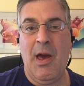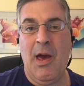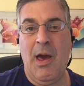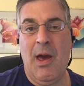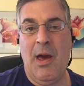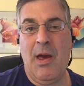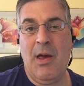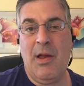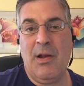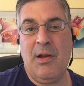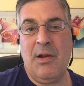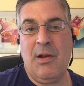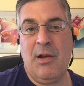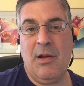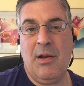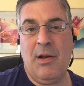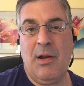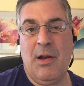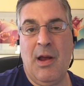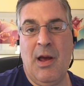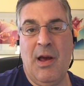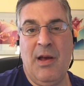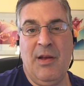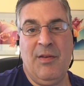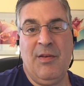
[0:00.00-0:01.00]

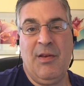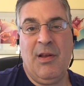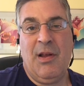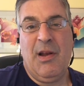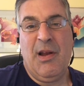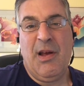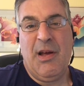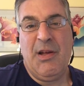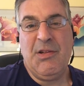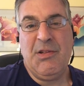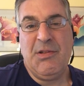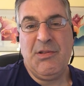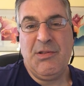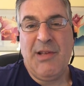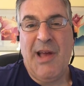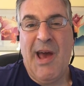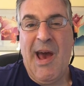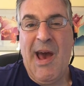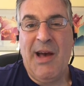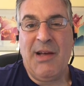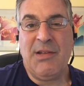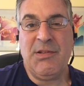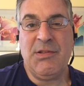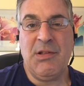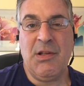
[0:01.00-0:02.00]
And I said, "I just
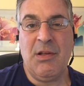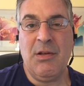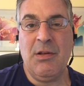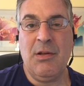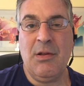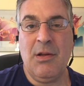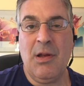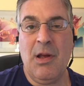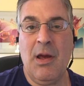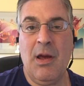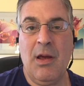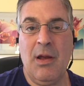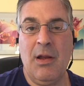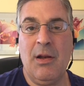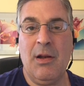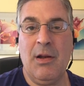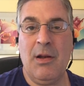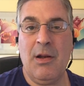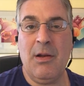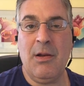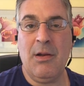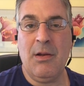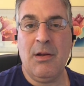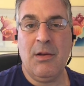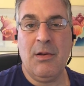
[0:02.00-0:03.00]
asked."
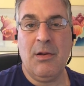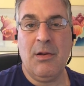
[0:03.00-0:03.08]
And